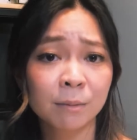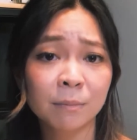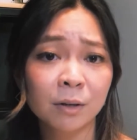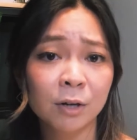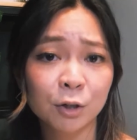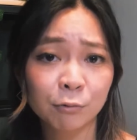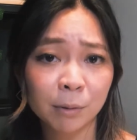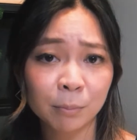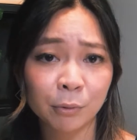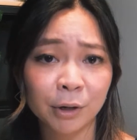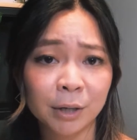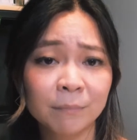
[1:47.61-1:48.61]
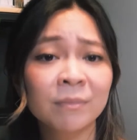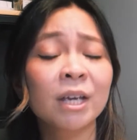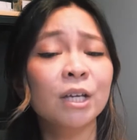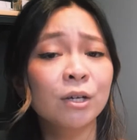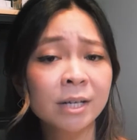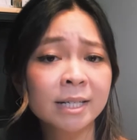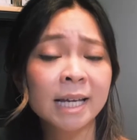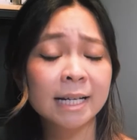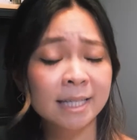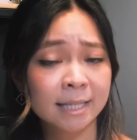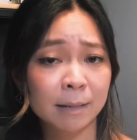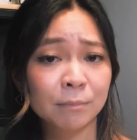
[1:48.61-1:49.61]
be on your report, you can take
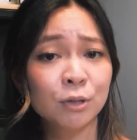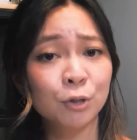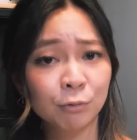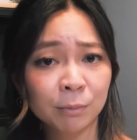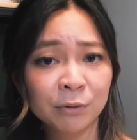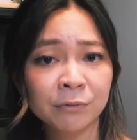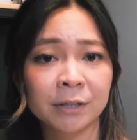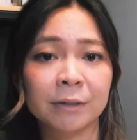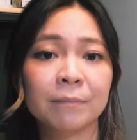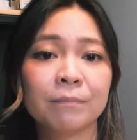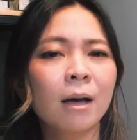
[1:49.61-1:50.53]
steps to remove it.